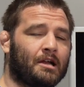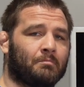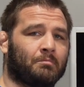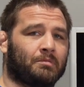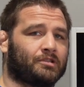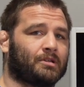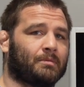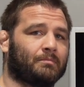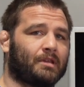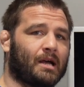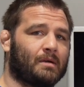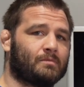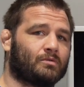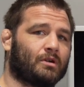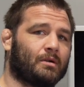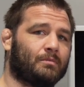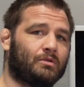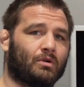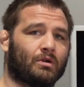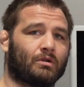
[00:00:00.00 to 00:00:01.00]
But sometimes
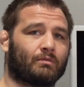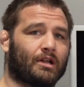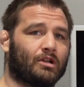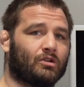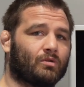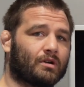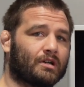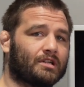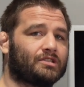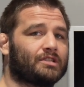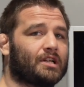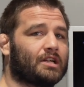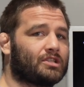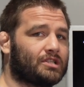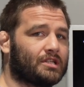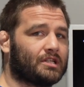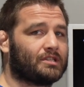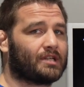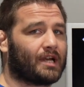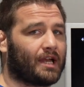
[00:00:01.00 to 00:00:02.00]
when I'm doing randori
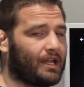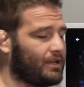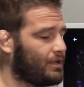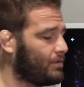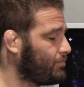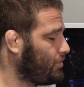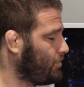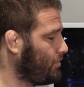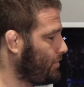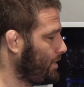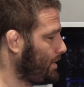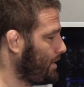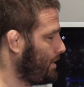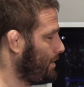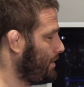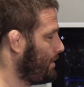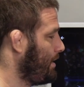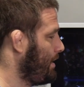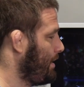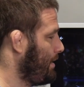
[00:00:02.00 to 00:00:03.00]
sessions, I end up doing
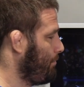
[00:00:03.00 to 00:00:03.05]
it,